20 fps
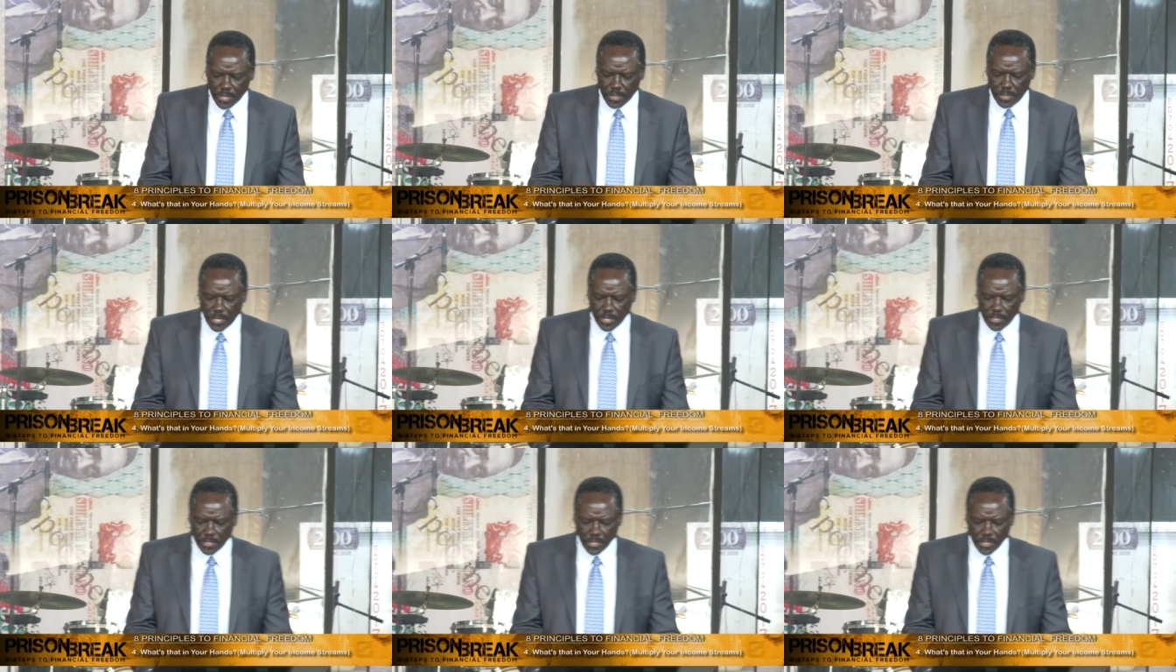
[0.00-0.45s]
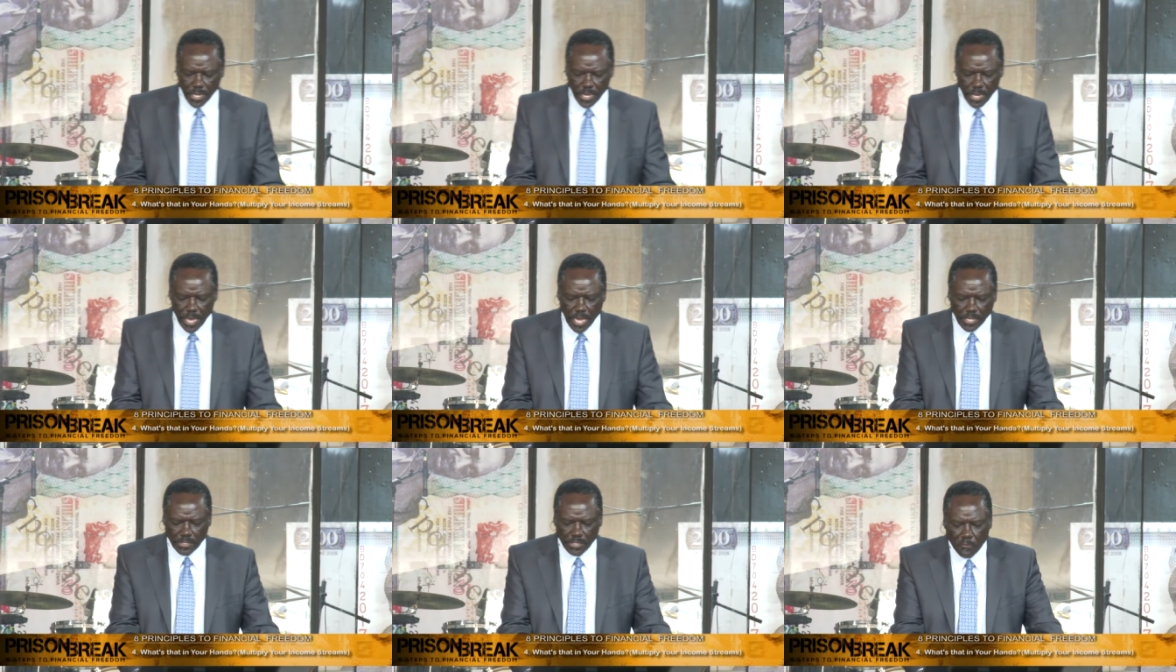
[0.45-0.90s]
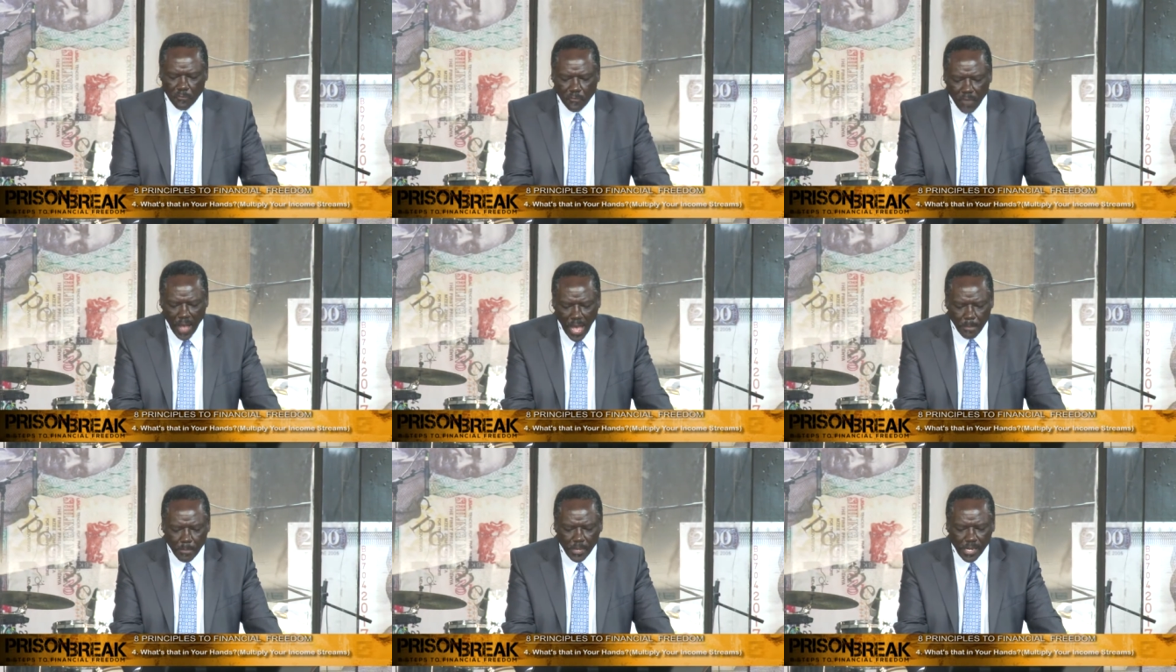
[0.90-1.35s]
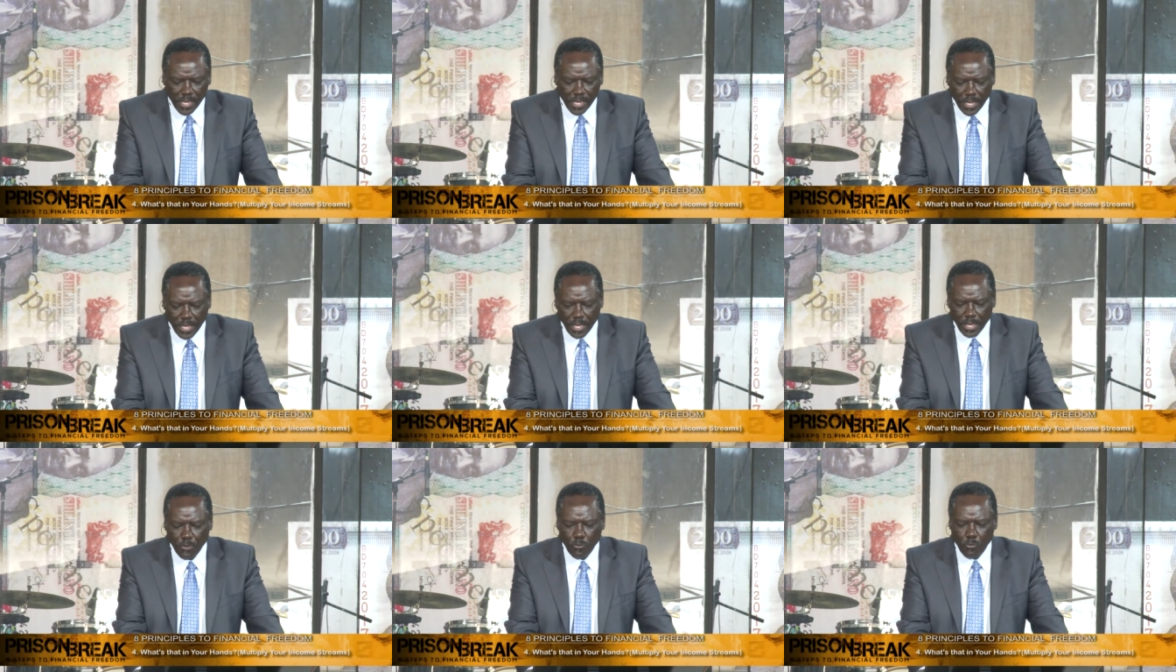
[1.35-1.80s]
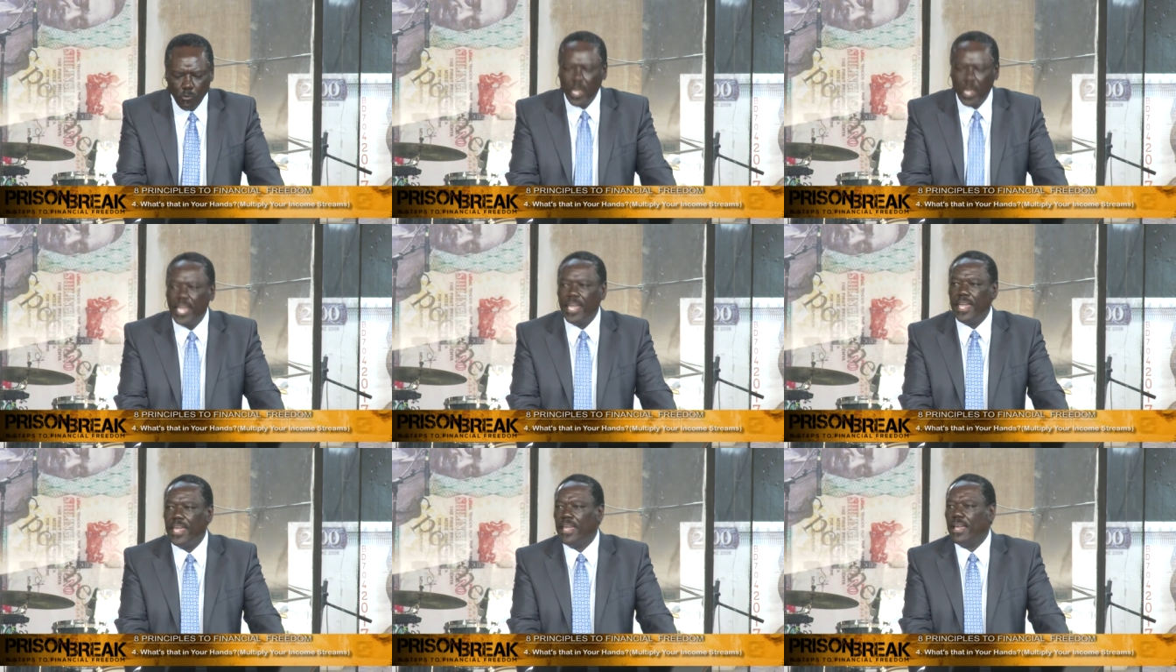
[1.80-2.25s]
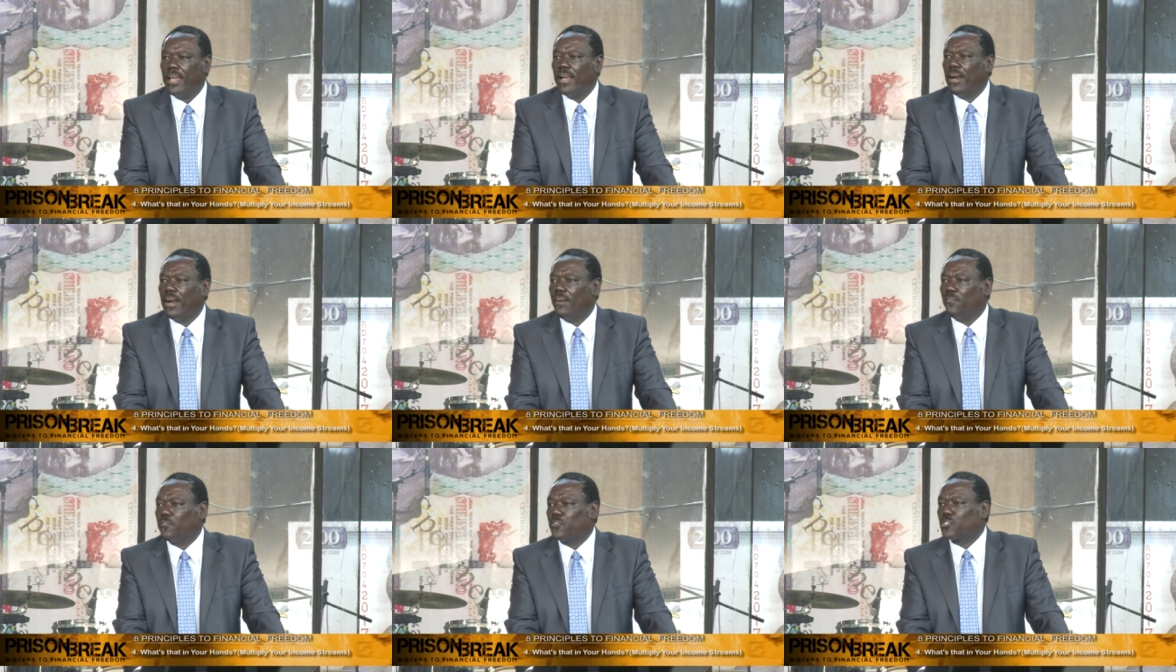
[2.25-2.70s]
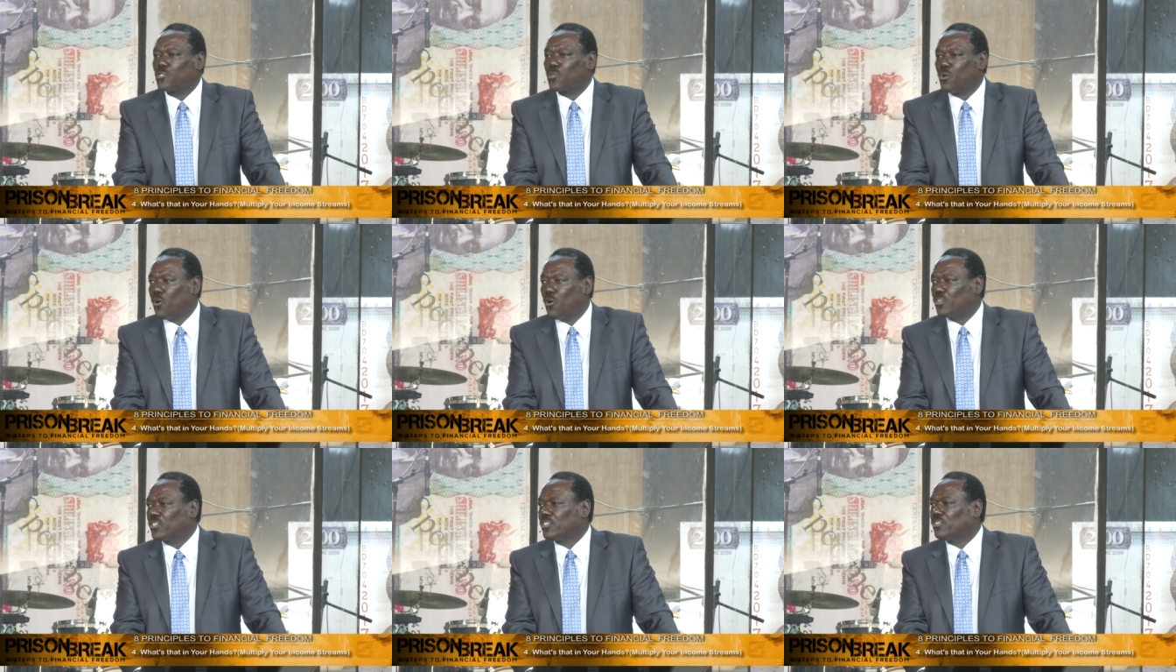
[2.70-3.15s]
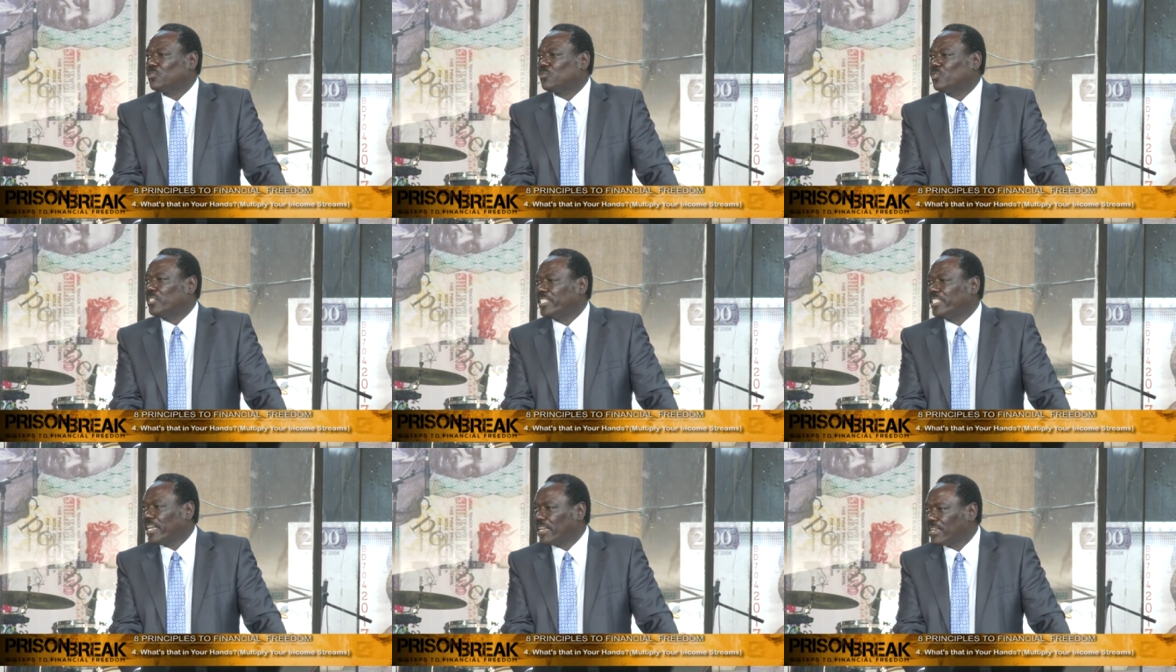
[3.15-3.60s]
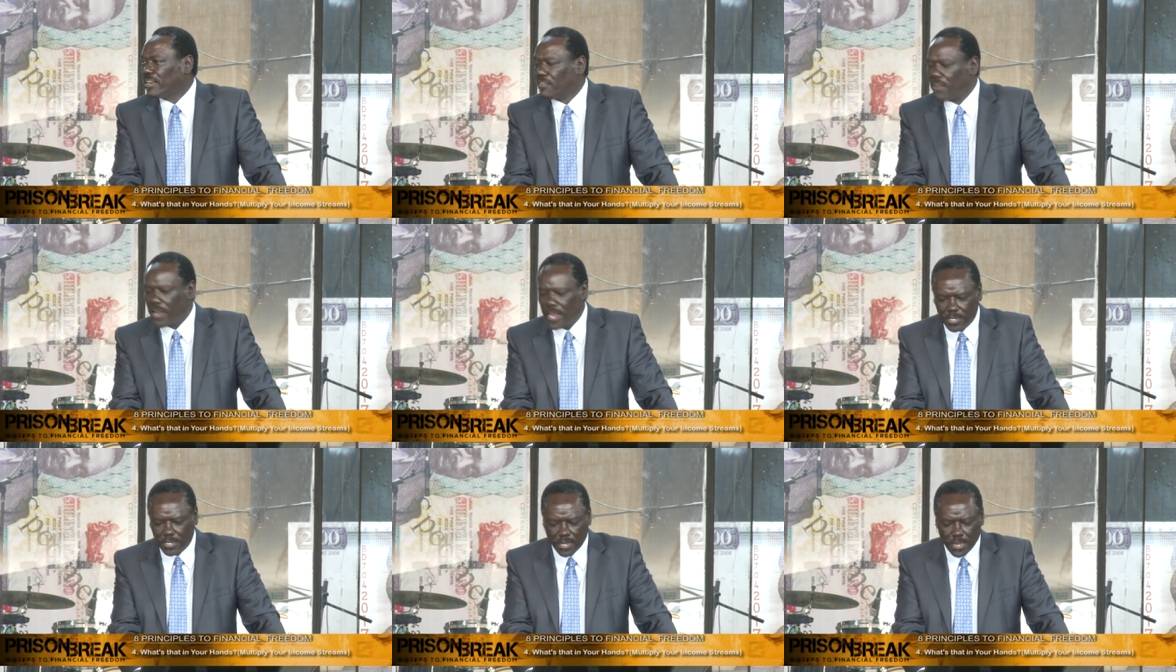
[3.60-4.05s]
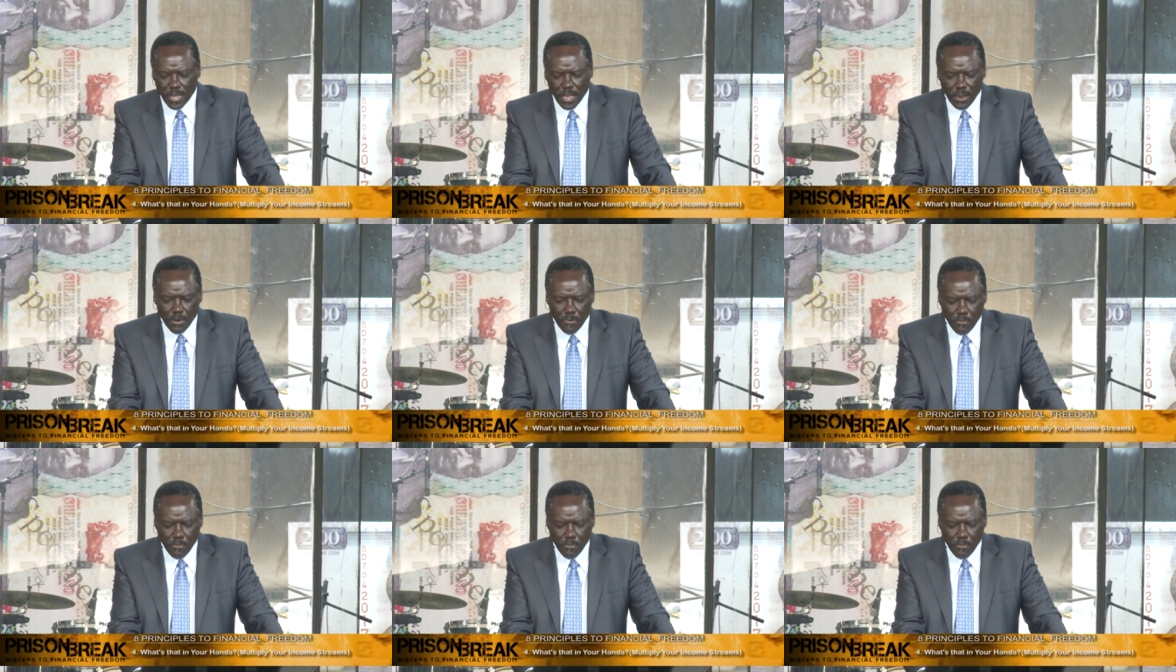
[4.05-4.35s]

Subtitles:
that as a family we have sought to generate